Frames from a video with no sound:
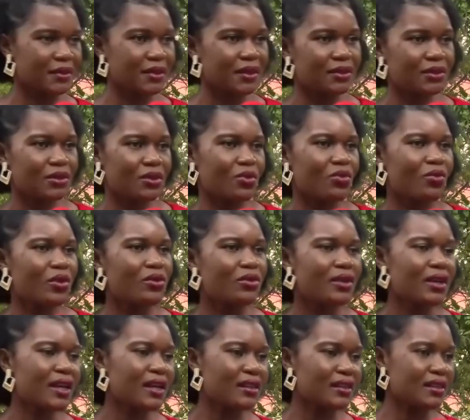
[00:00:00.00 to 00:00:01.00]
So we're
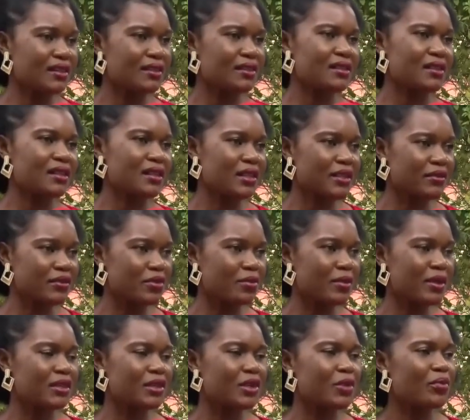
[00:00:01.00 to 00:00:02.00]
looking at these
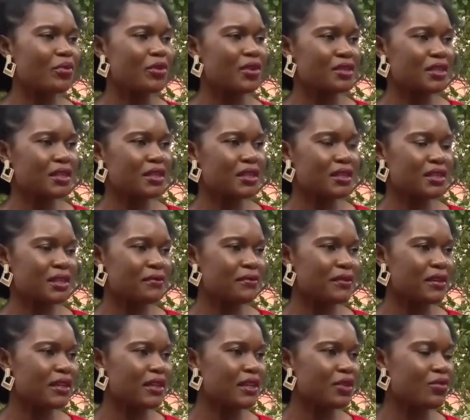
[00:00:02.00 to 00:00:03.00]
developmental projects, and
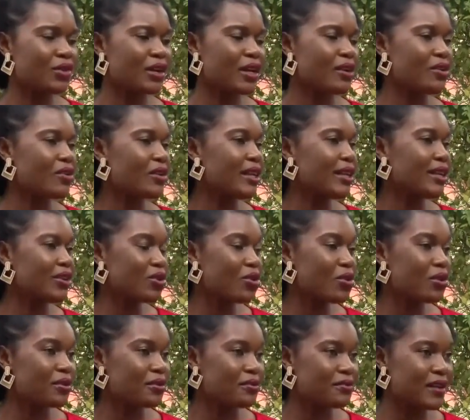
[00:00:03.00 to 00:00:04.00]
definitely we cannot
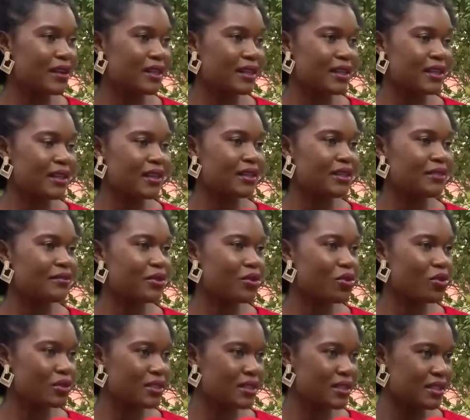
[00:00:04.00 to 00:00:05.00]
ignore the fact that there are
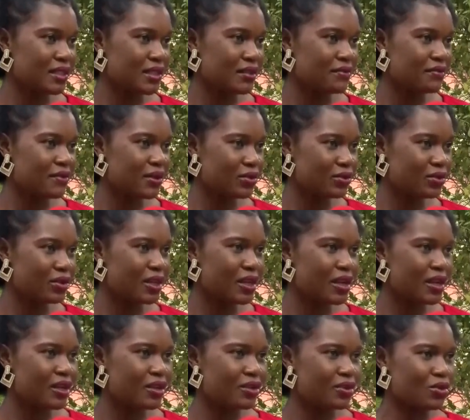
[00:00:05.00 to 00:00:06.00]
difficulties in the field.
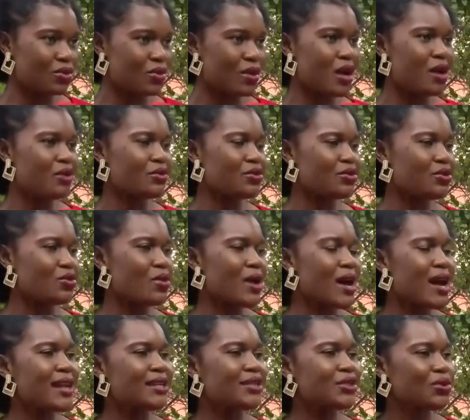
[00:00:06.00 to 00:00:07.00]
So how do you
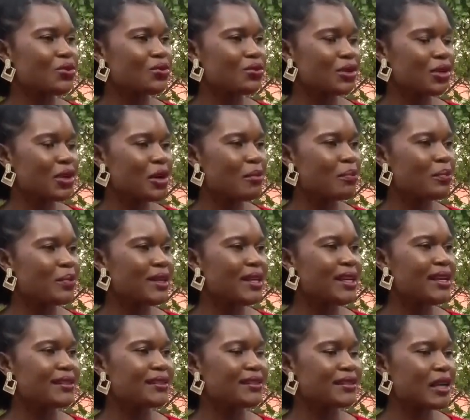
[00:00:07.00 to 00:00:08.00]
handle the
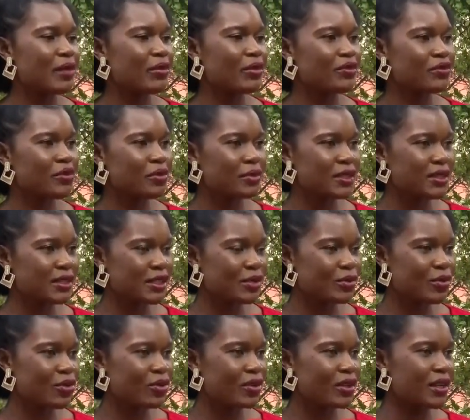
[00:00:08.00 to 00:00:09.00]
complaints coming from these
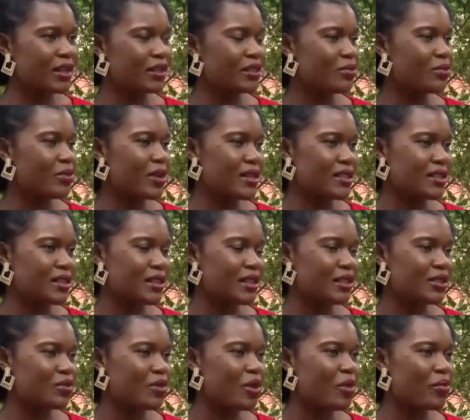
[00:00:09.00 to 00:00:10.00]
small enterprises, and
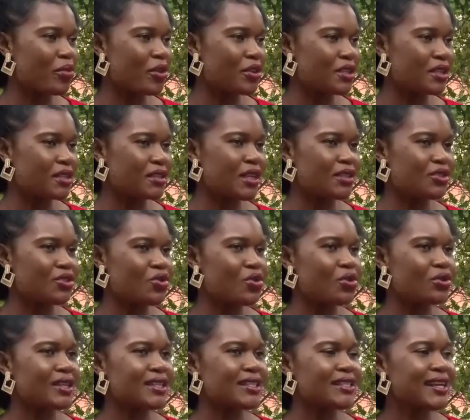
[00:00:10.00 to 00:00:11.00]
as well projects that you
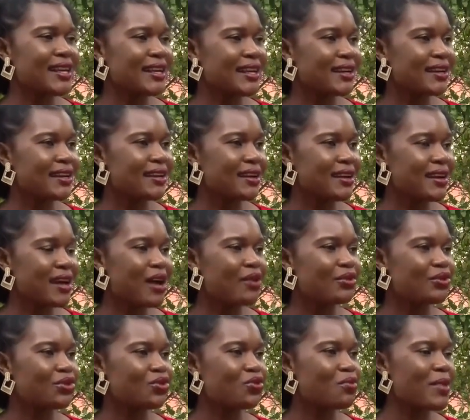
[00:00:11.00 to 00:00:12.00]
undertake?
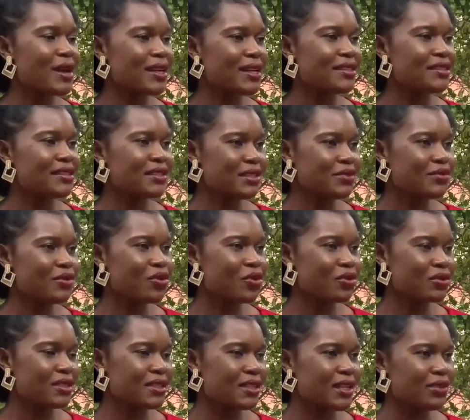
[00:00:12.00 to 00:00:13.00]
How do you manage the
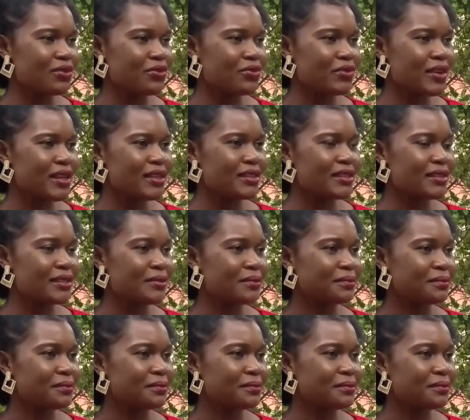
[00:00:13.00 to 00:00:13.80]
difficulties that you face?